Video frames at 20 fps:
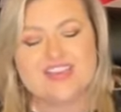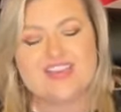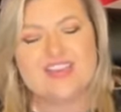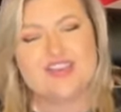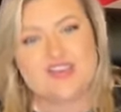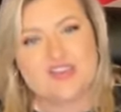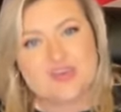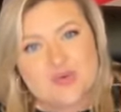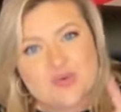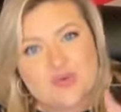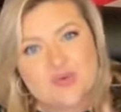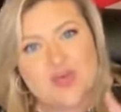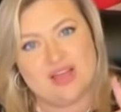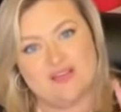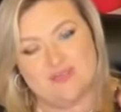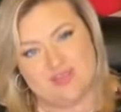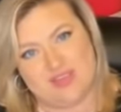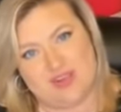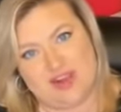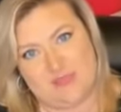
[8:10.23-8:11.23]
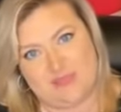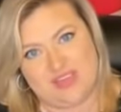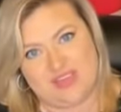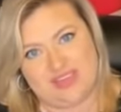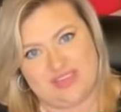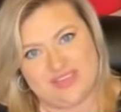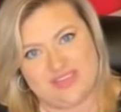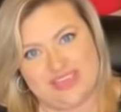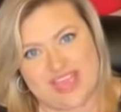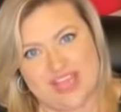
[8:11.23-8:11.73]
You have stopped
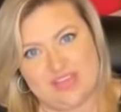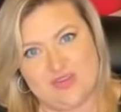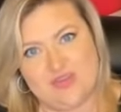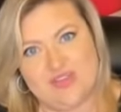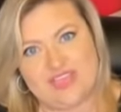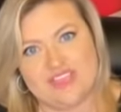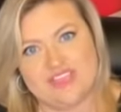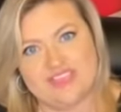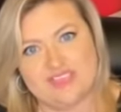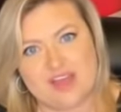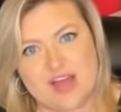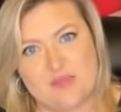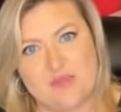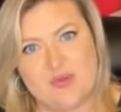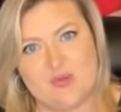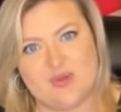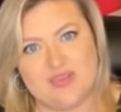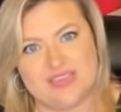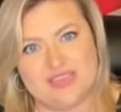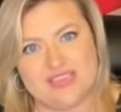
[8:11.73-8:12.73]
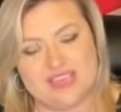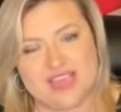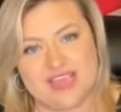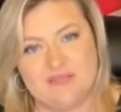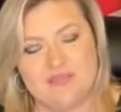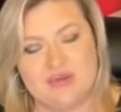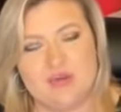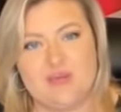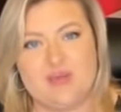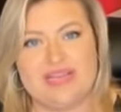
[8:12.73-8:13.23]
this, and you can stop it once
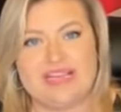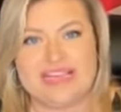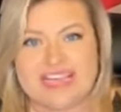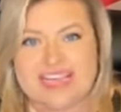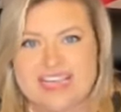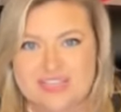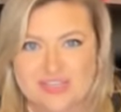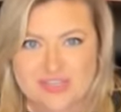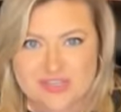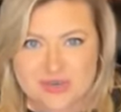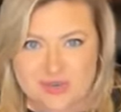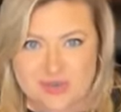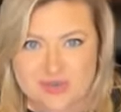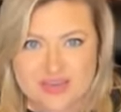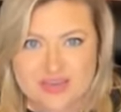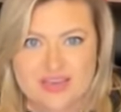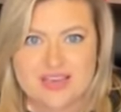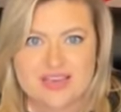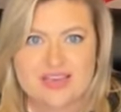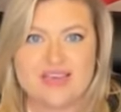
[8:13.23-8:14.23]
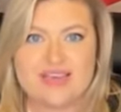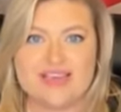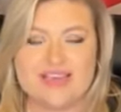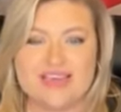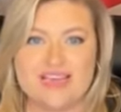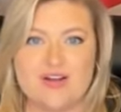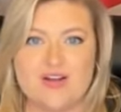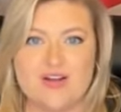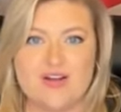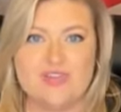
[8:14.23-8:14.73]
again, but we need you.
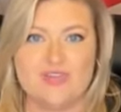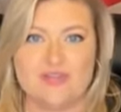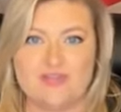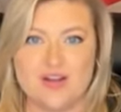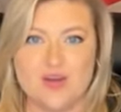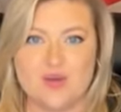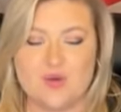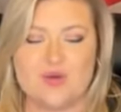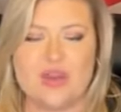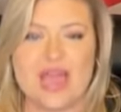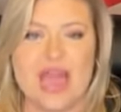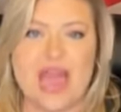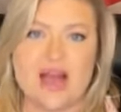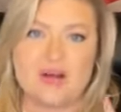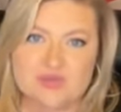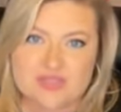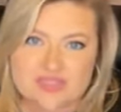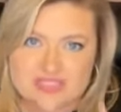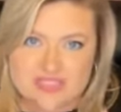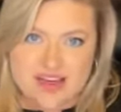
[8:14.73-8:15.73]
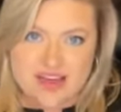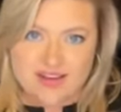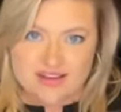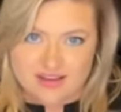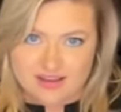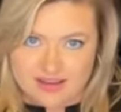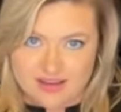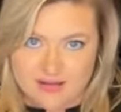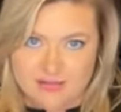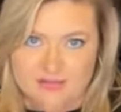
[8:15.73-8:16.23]
Get on the phone,
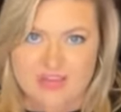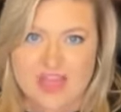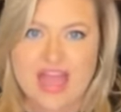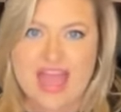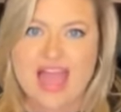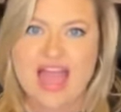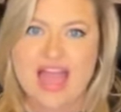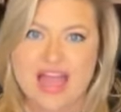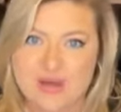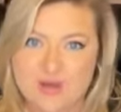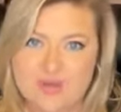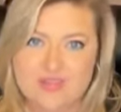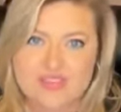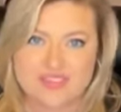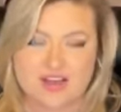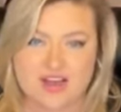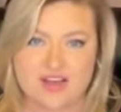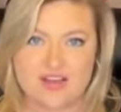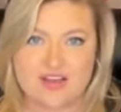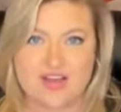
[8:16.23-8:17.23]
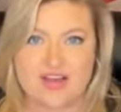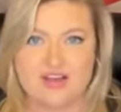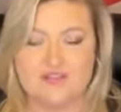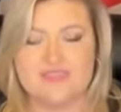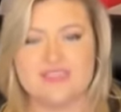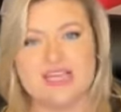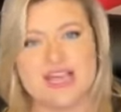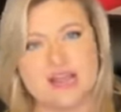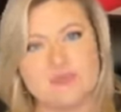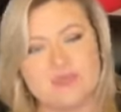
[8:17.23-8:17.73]
house.gov,
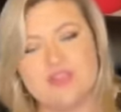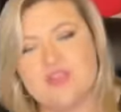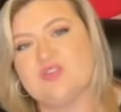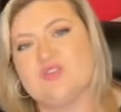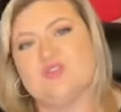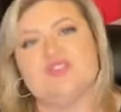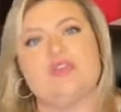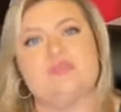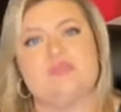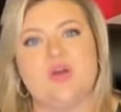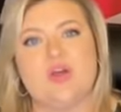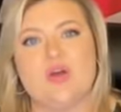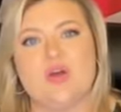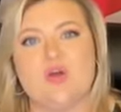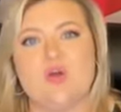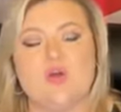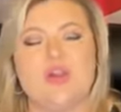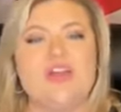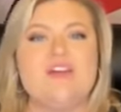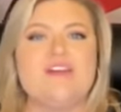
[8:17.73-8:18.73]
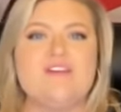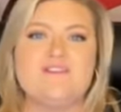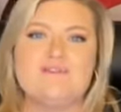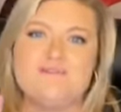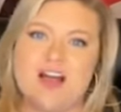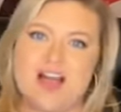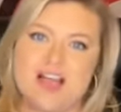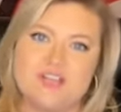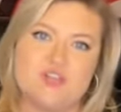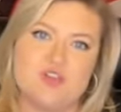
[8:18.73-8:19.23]
house.gov, type in your zip code,
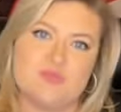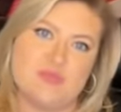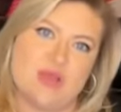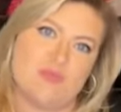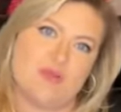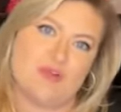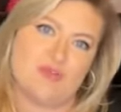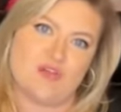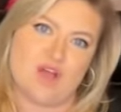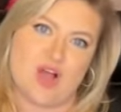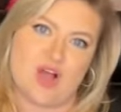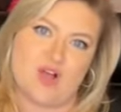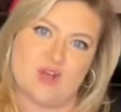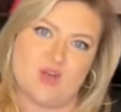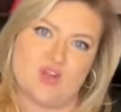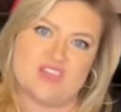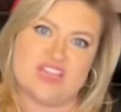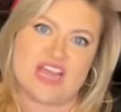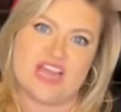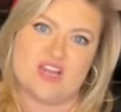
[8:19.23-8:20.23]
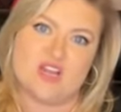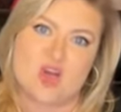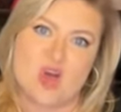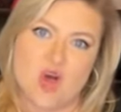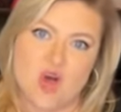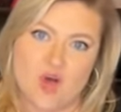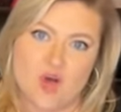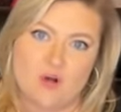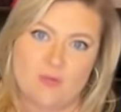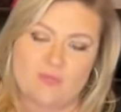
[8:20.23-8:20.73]
find your member of Congress, and
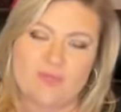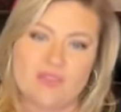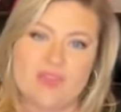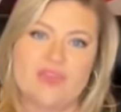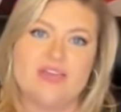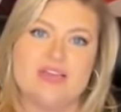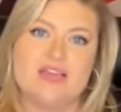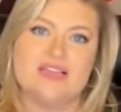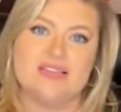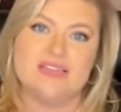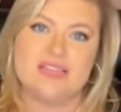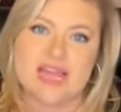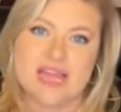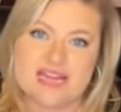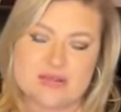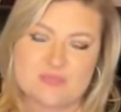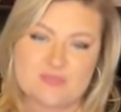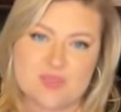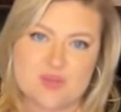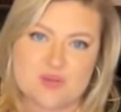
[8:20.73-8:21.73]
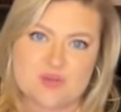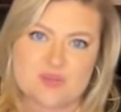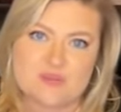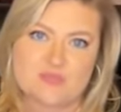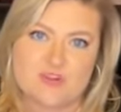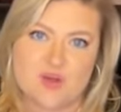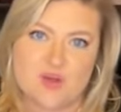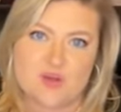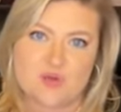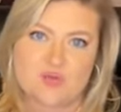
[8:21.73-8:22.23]
call. Light up those
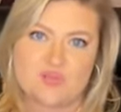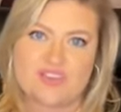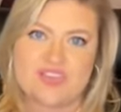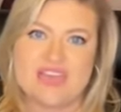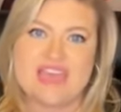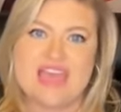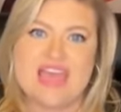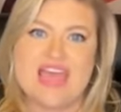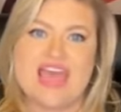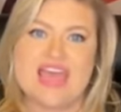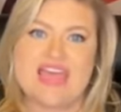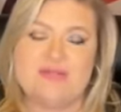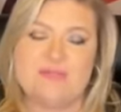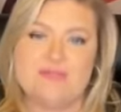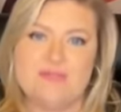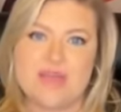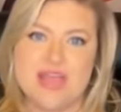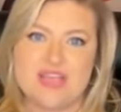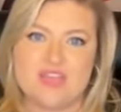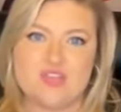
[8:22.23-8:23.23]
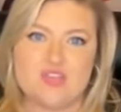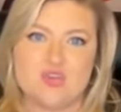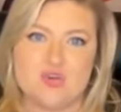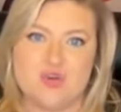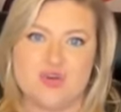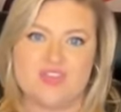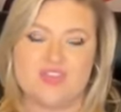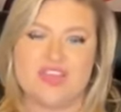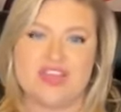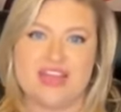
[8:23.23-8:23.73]
phones and make
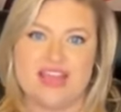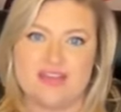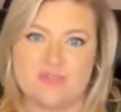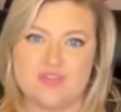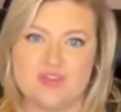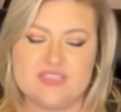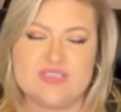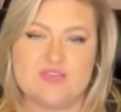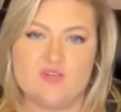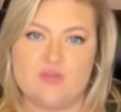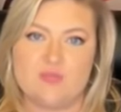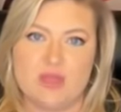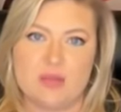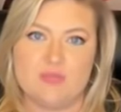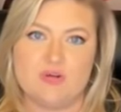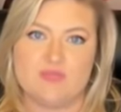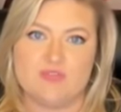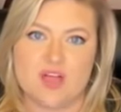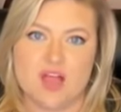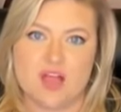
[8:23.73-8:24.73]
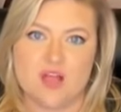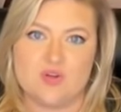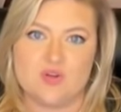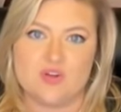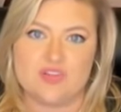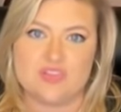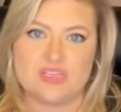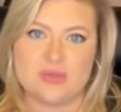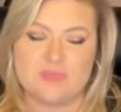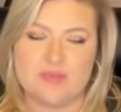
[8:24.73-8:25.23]
sure that every single member of
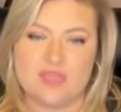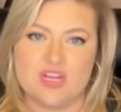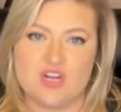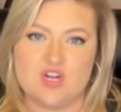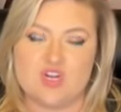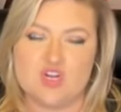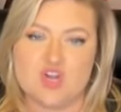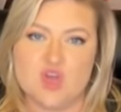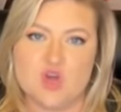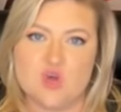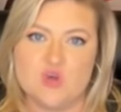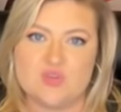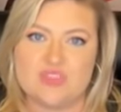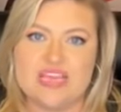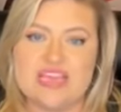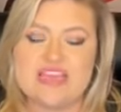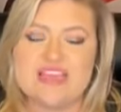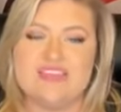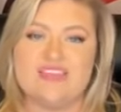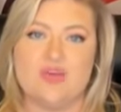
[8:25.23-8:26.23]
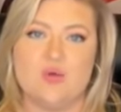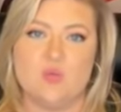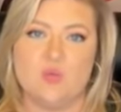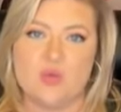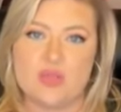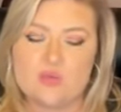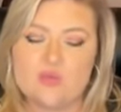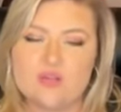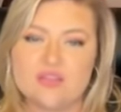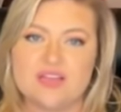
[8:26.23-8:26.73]
Congress up here knows that
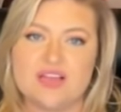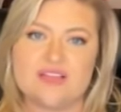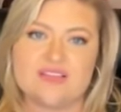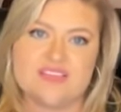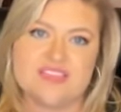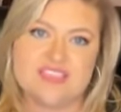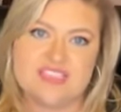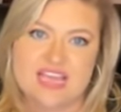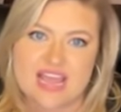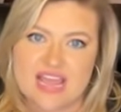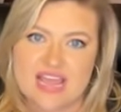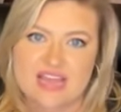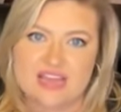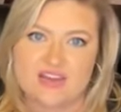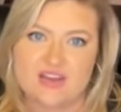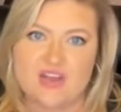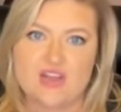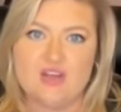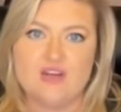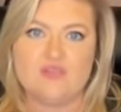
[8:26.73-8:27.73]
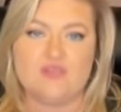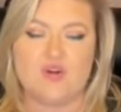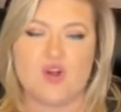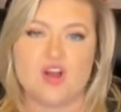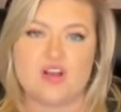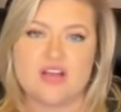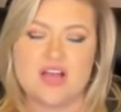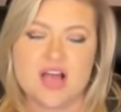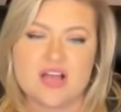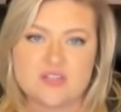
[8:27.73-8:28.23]
we will not stand for
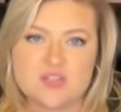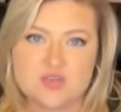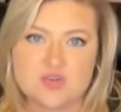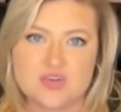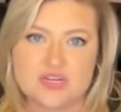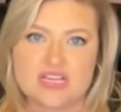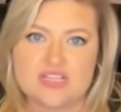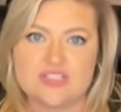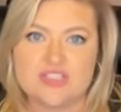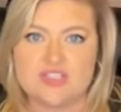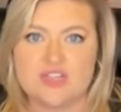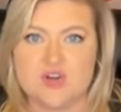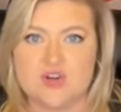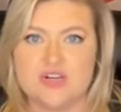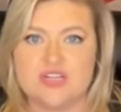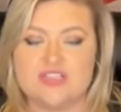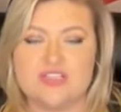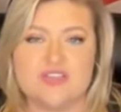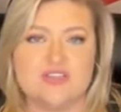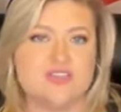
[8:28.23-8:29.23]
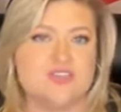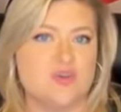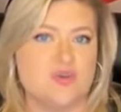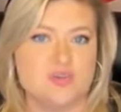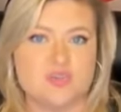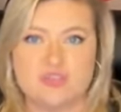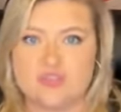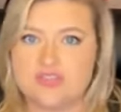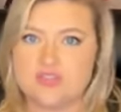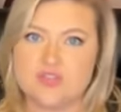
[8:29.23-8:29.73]
our country to turn into the
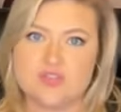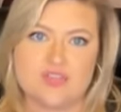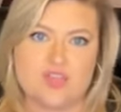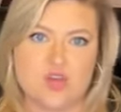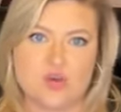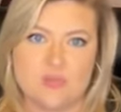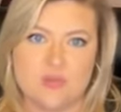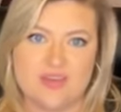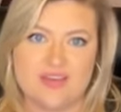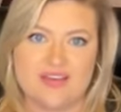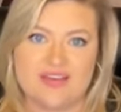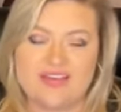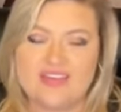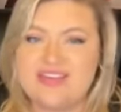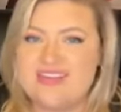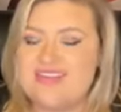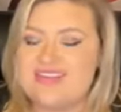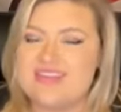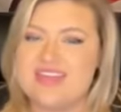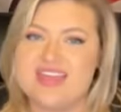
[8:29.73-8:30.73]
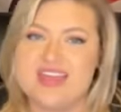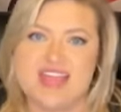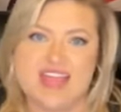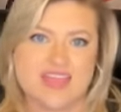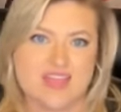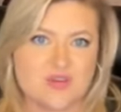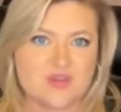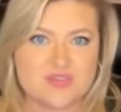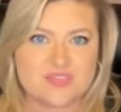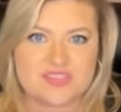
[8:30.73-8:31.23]
socialist utopia that
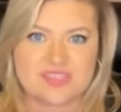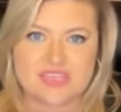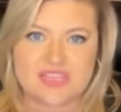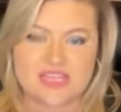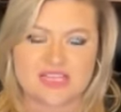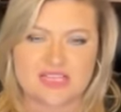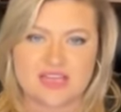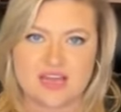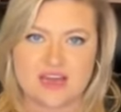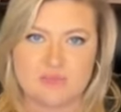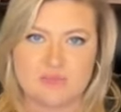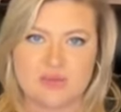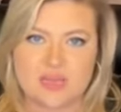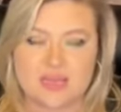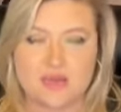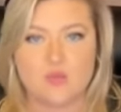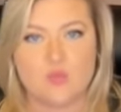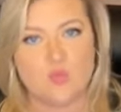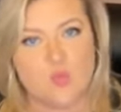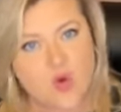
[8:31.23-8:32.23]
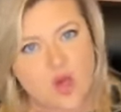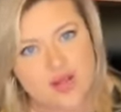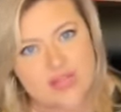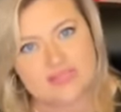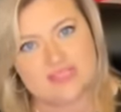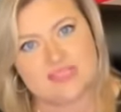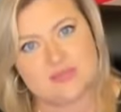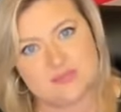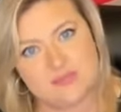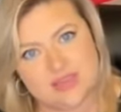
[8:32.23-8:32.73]
AOC and company want
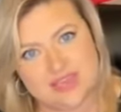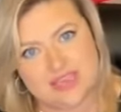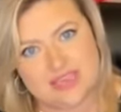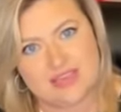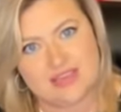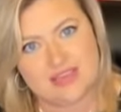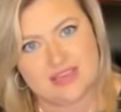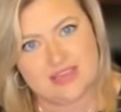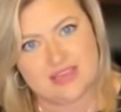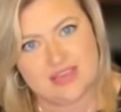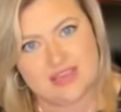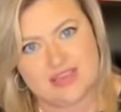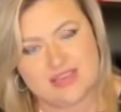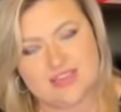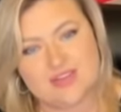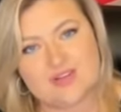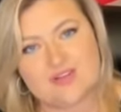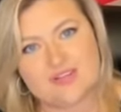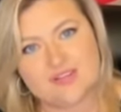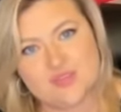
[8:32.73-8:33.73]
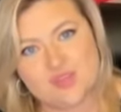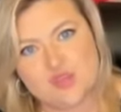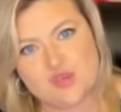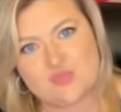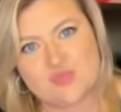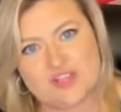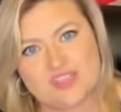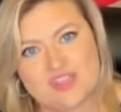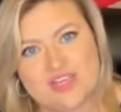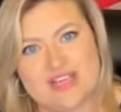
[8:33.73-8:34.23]
it to be. There's too
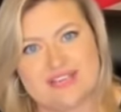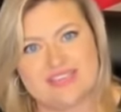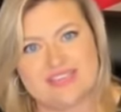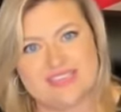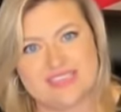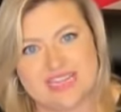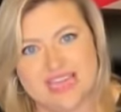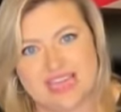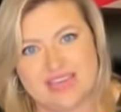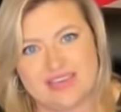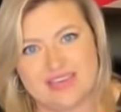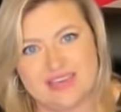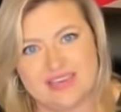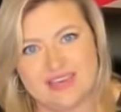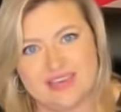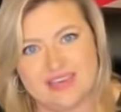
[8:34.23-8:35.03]
much at stake.